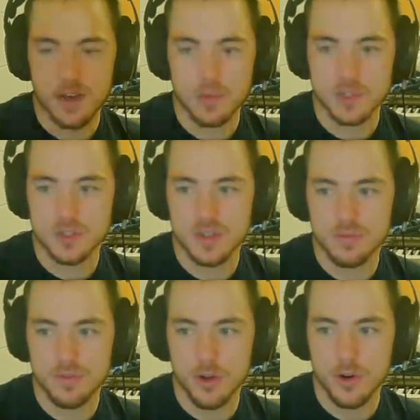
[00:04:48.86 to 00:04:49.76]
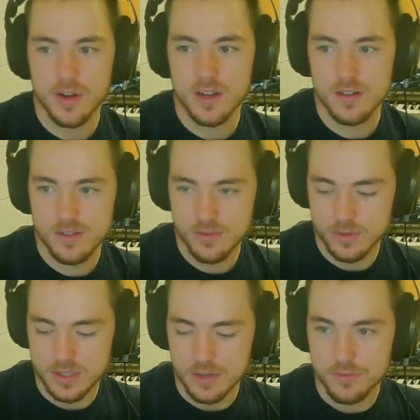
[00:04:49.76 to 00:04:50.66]
are we just in Florida?
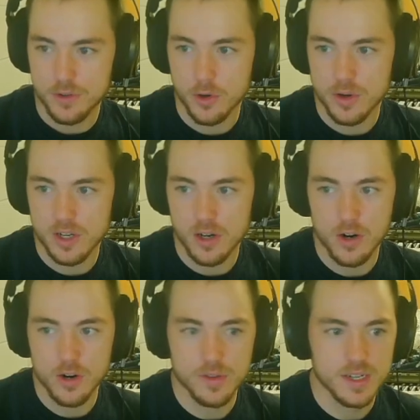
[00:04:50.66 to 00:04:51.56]
Is that a Florida Gar and then a